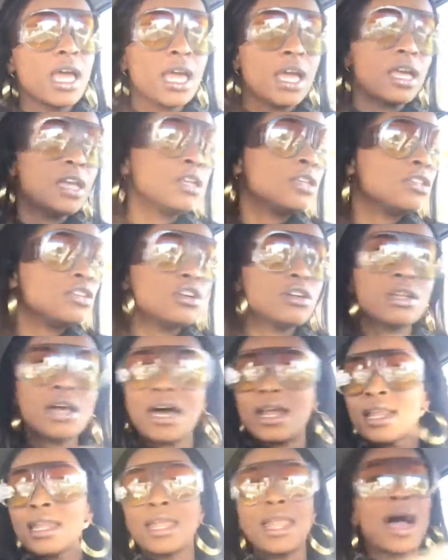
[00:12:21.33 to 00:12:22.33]
and you're
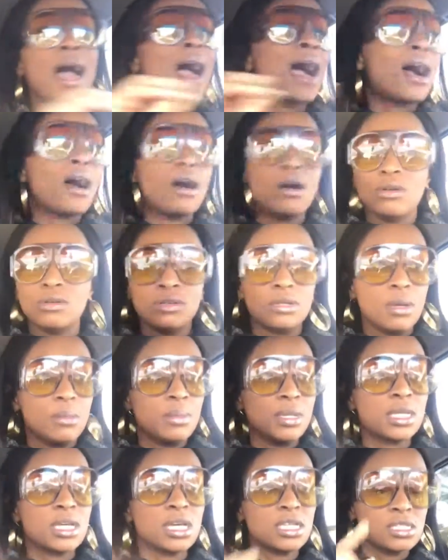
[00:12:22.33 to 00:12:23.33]
not allowed,
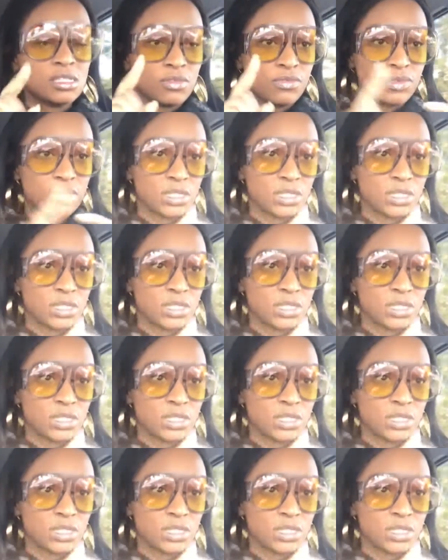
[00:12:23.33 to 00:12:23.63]
because of